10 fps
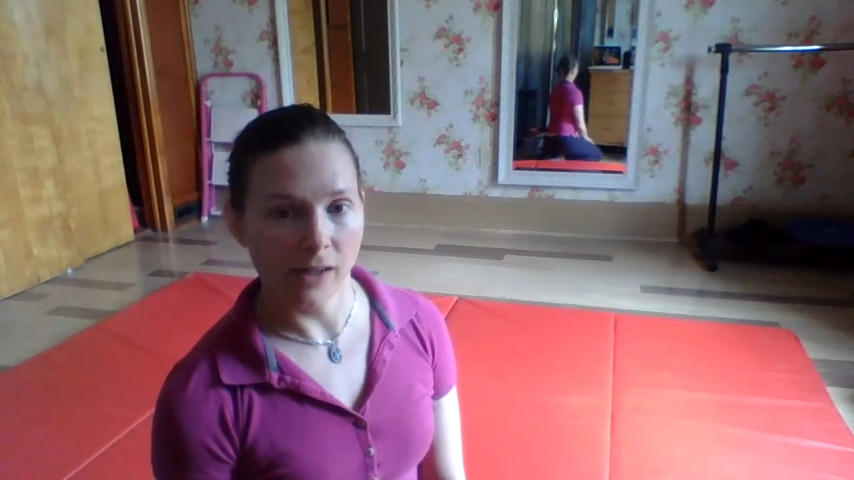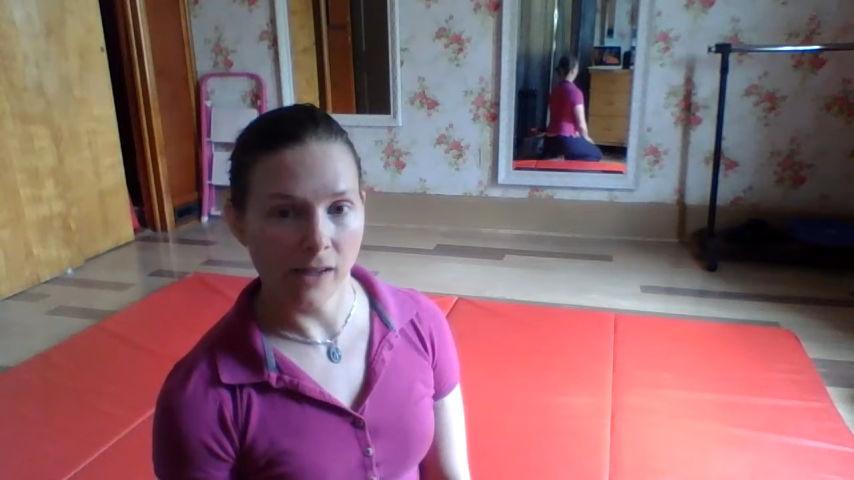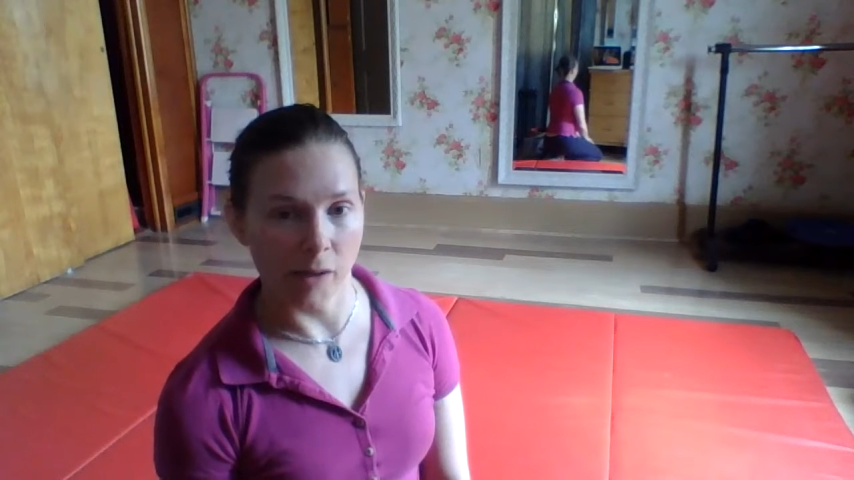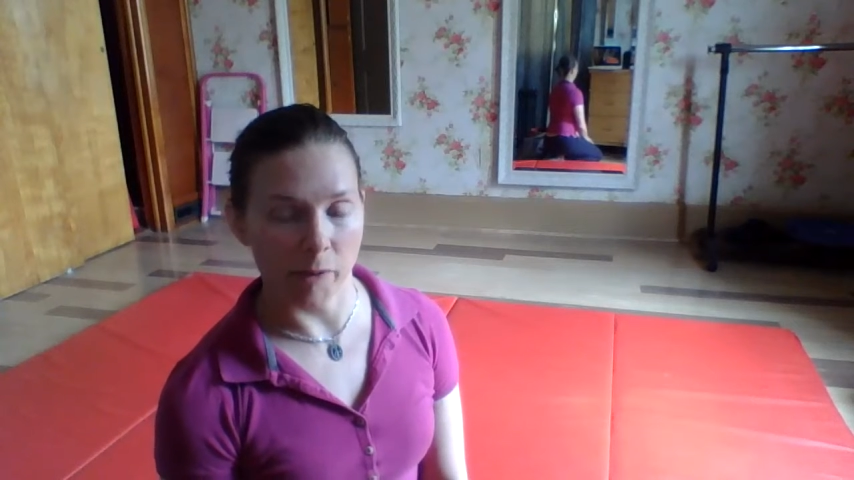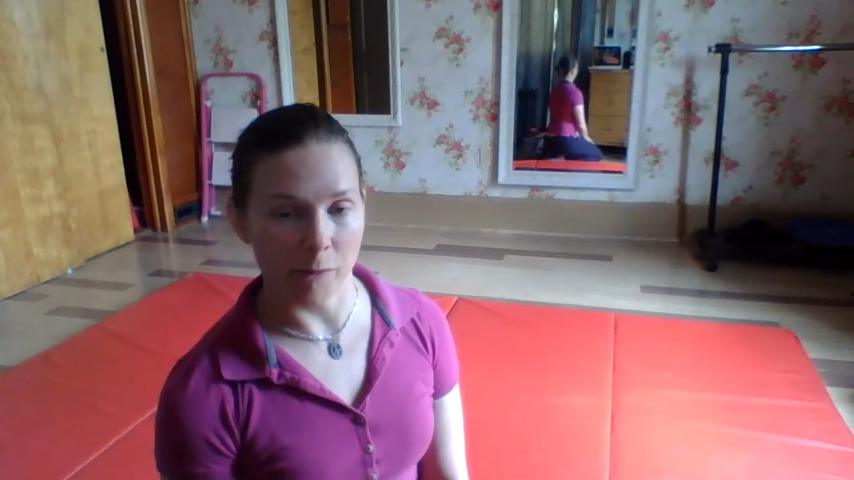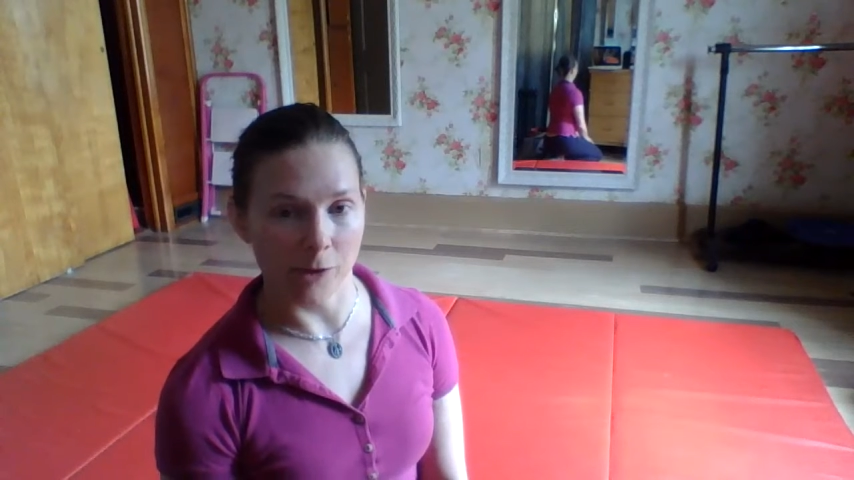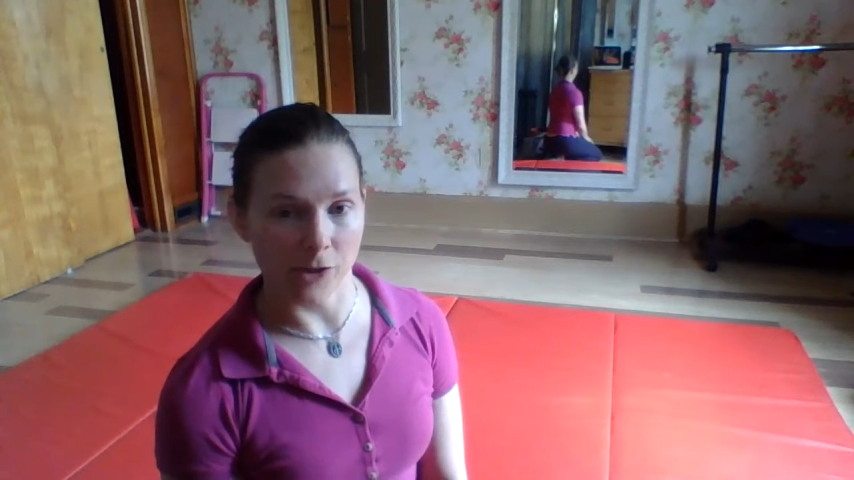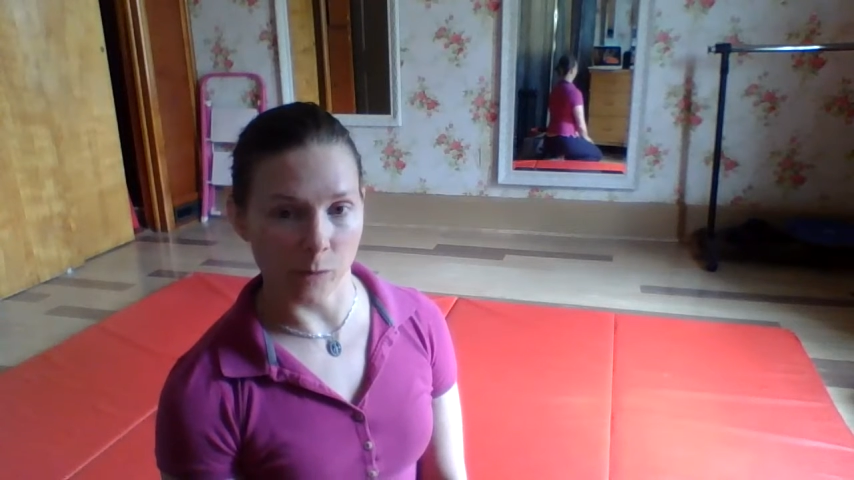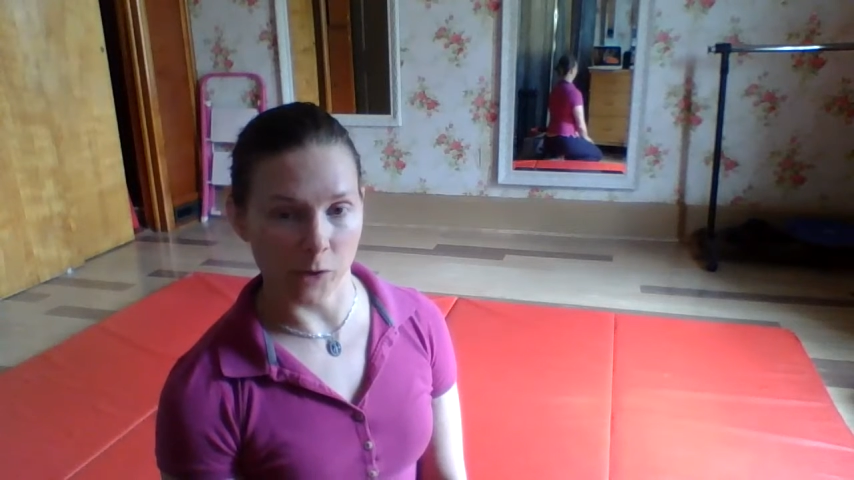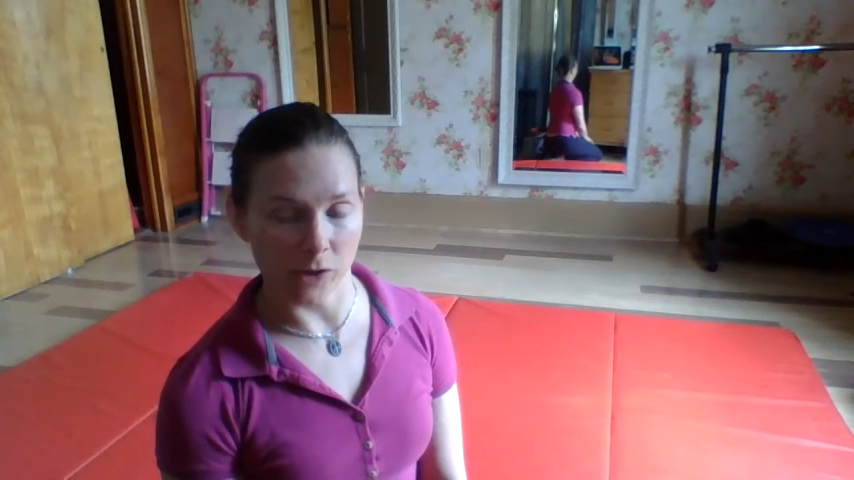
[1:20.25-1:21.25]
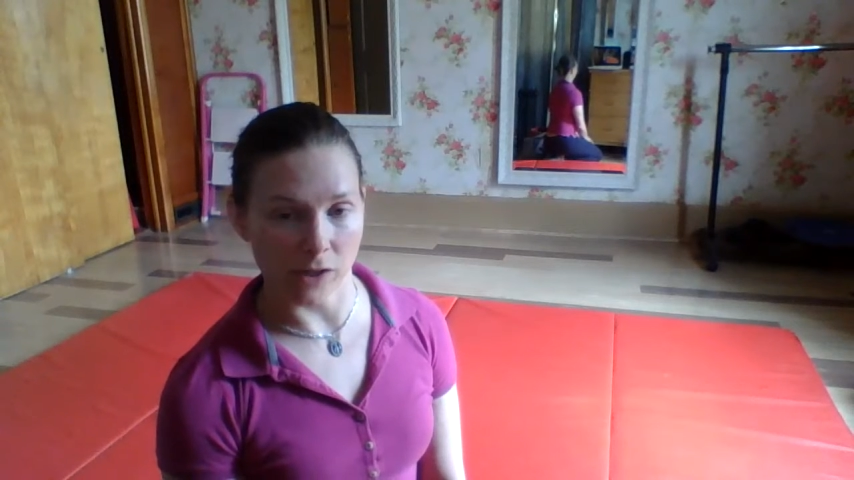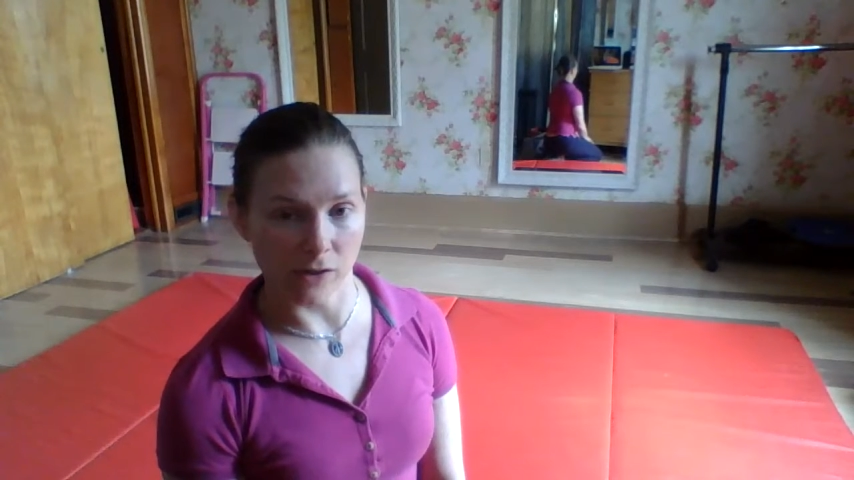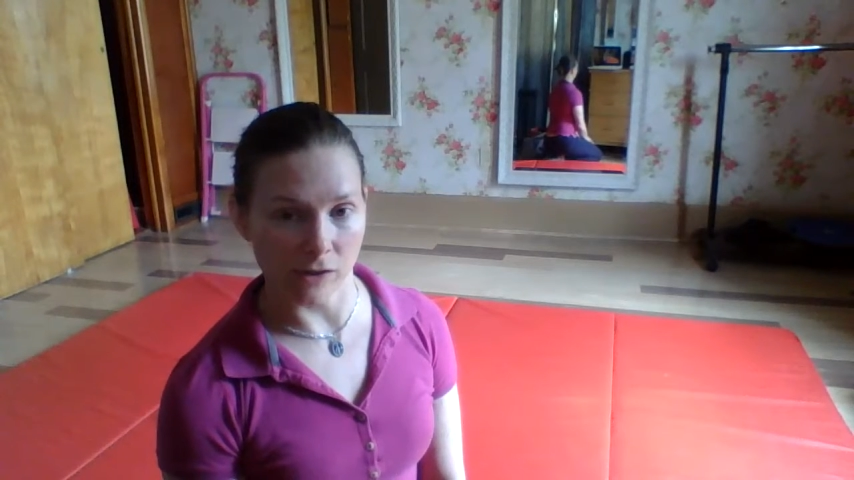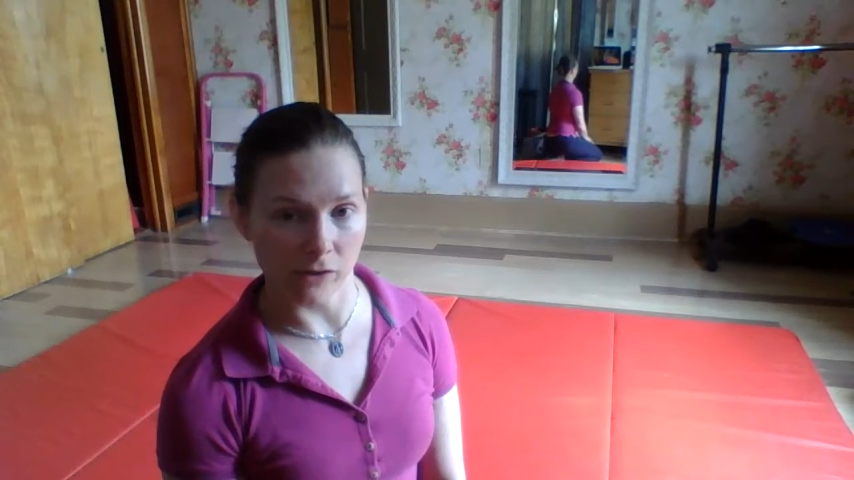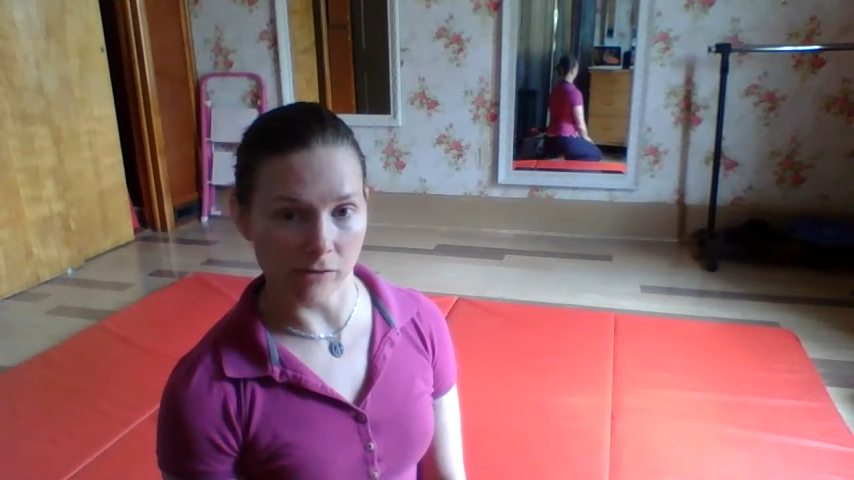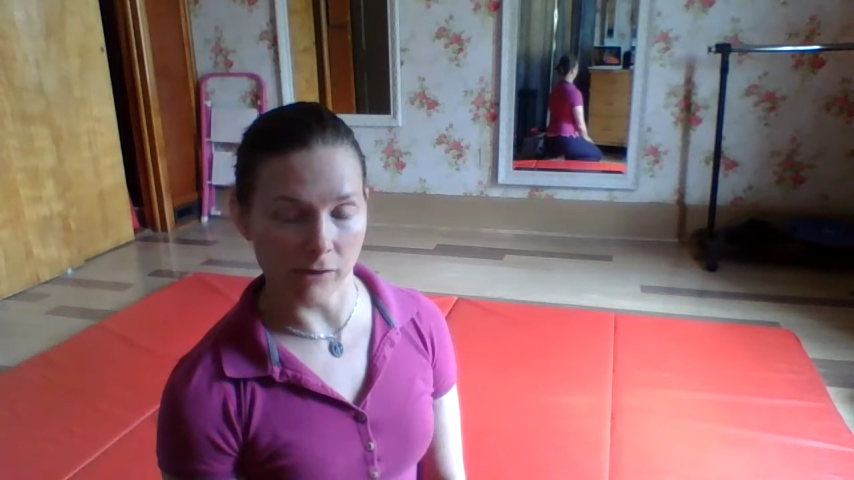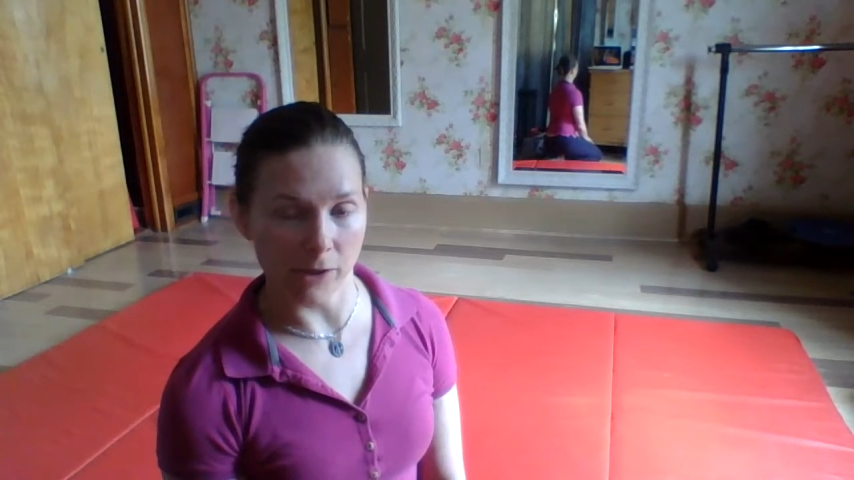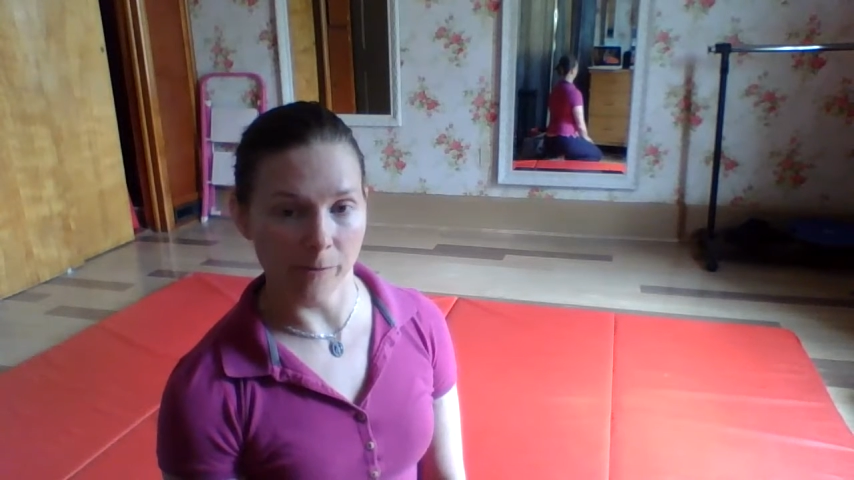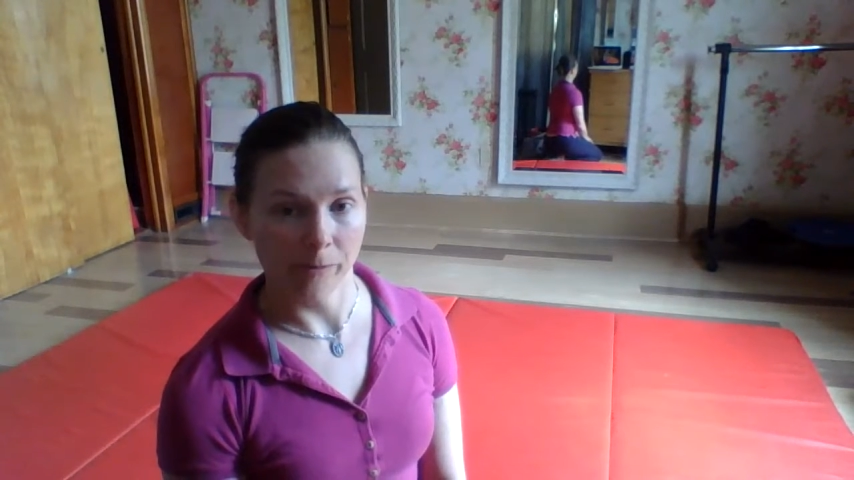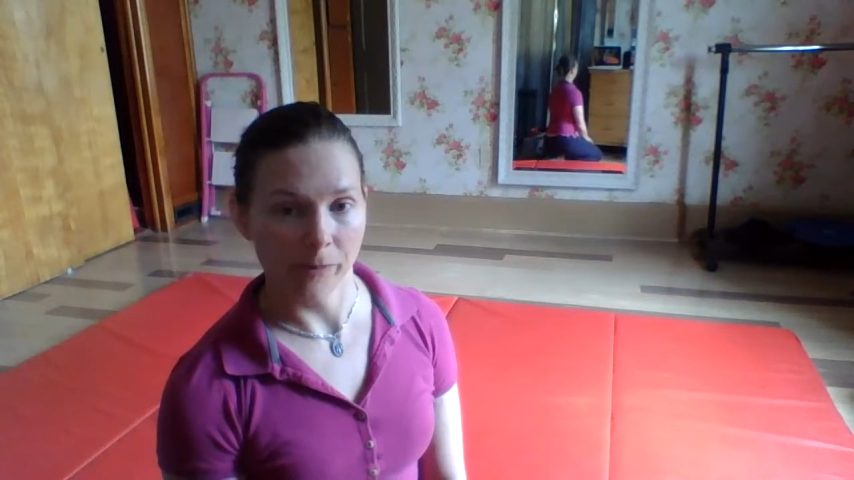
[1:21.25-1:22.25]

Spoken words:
how many push-ups you can do in a row